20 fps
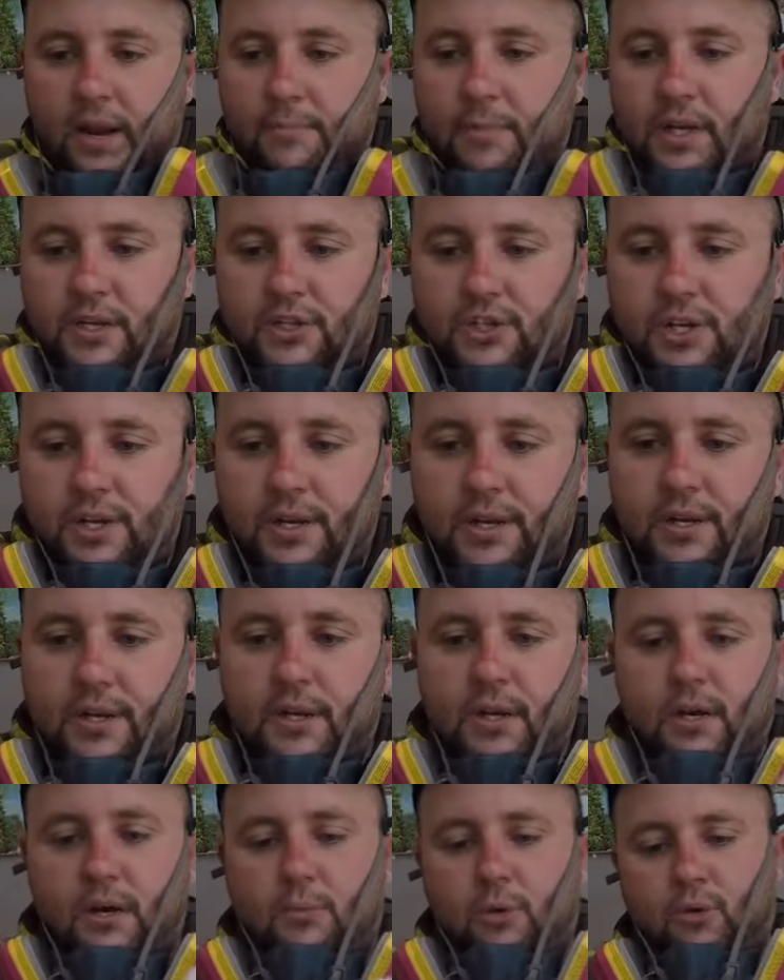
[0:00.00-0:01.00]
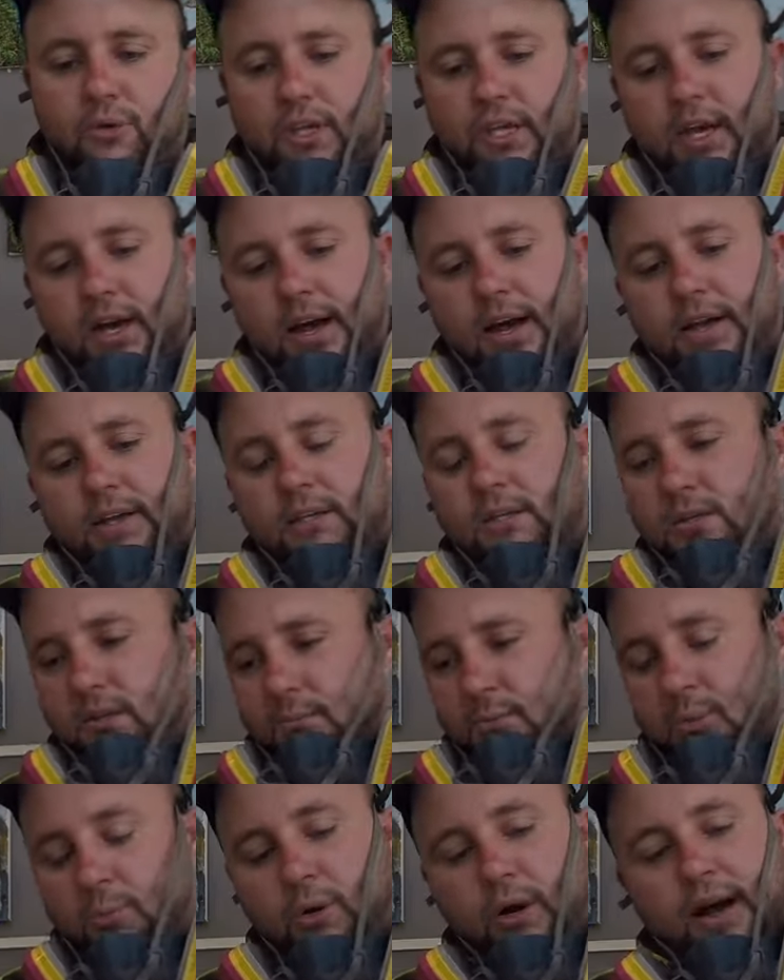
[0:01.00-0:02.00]
I mentioned uh, about the eyes.
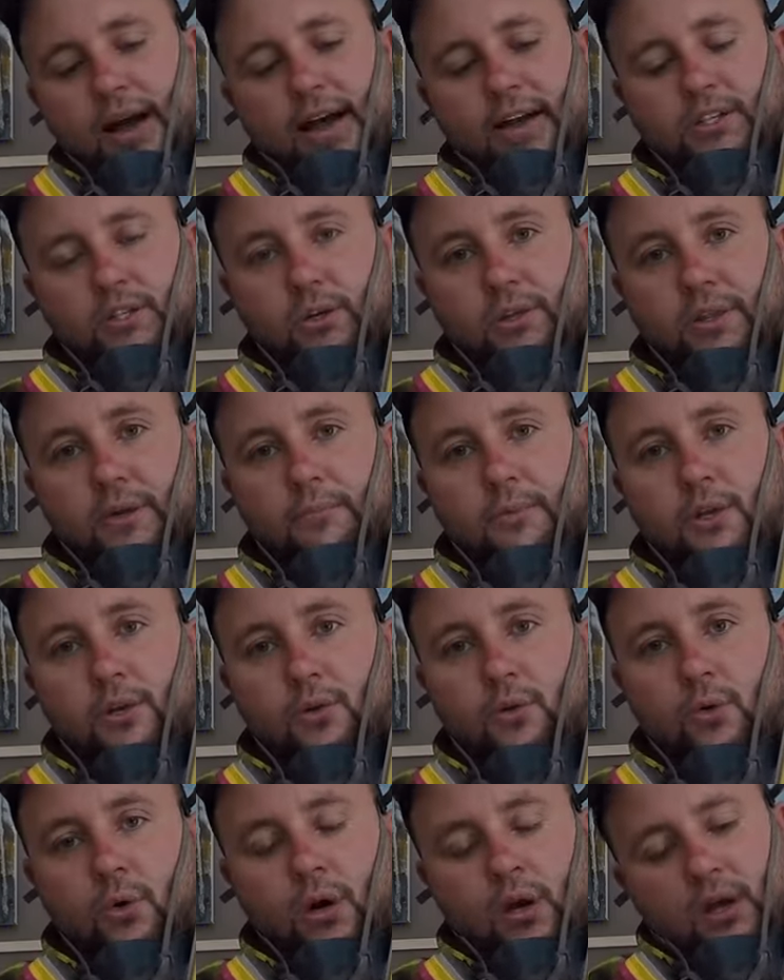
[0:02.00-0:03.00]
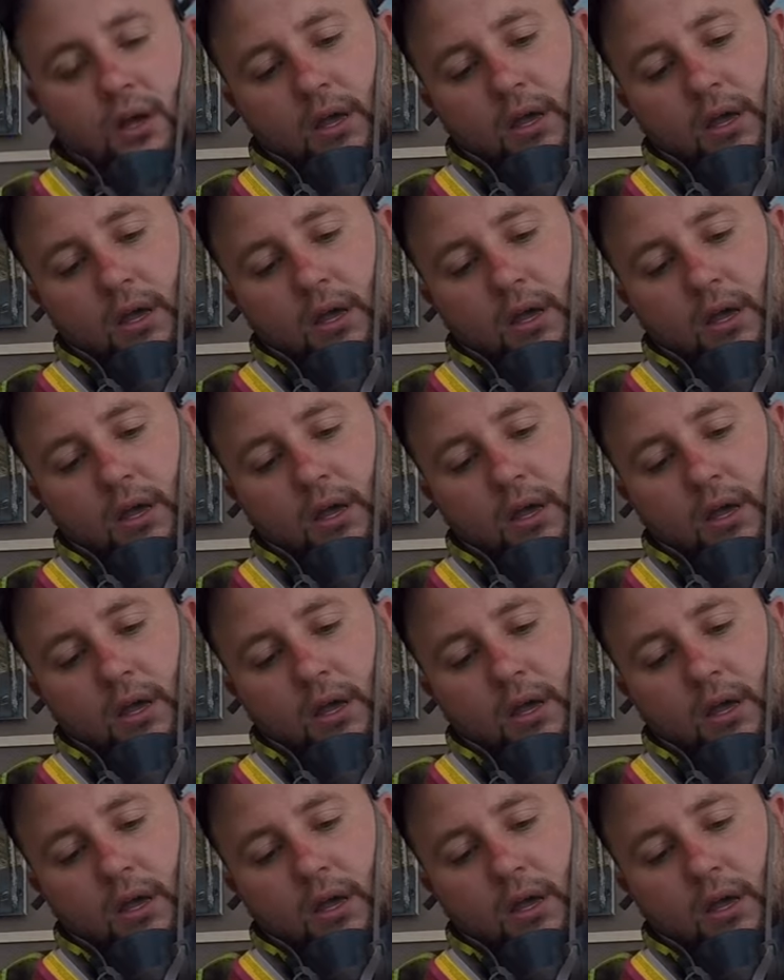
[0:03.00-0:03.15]
I'm gonna put eyes on them too.